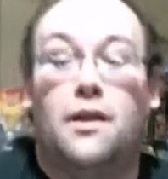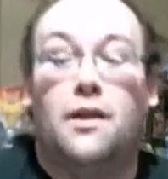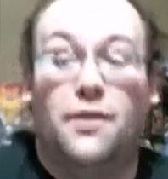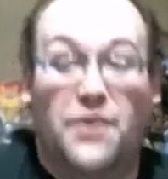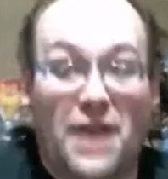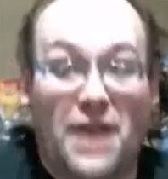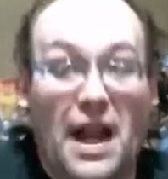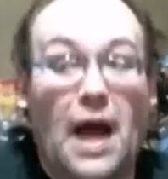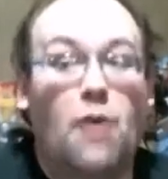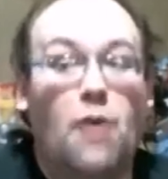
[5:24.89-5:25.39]

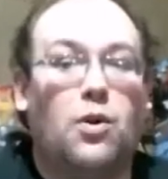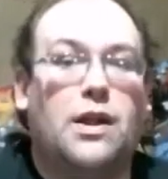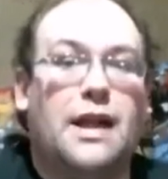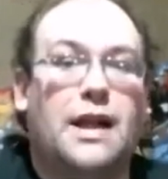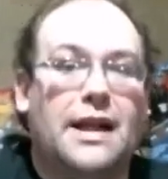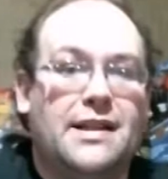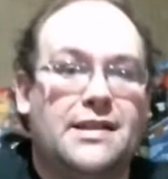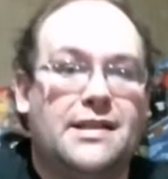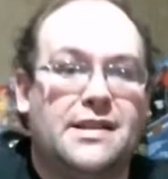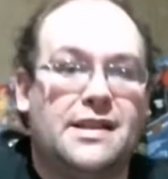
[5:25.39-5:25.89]
that I would
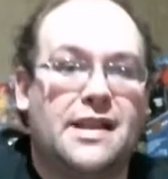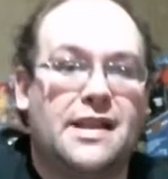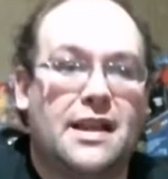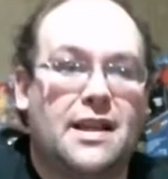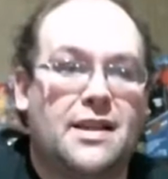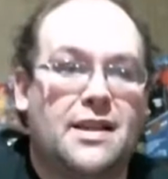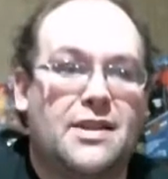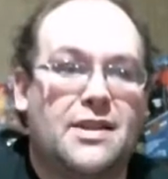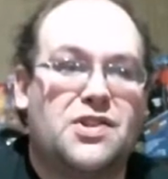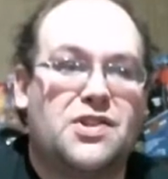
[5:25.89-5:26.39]
like to see
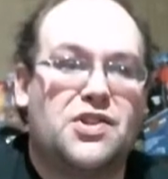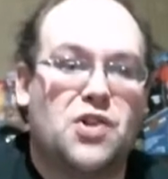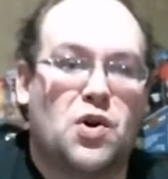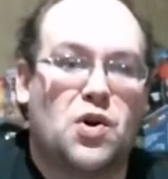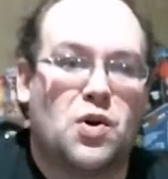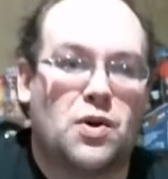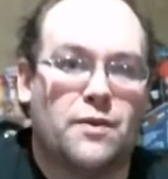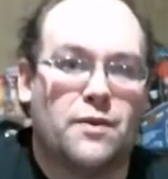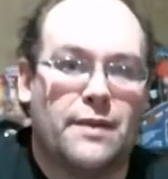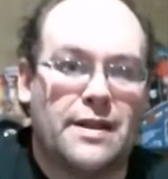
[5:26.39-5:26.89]
in this
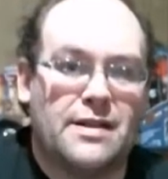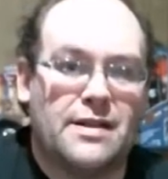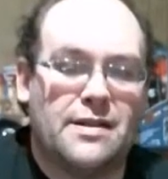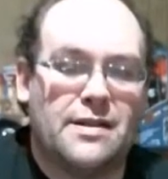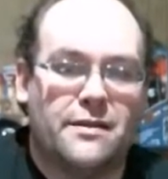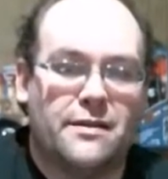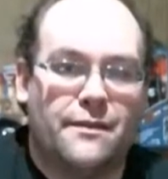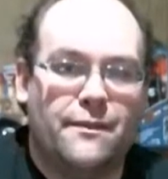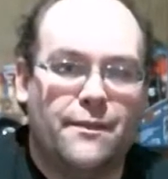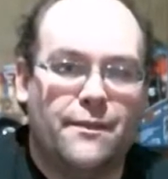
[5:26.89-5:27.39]

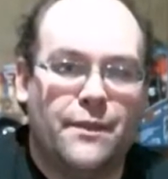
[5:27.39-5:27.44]
tournament.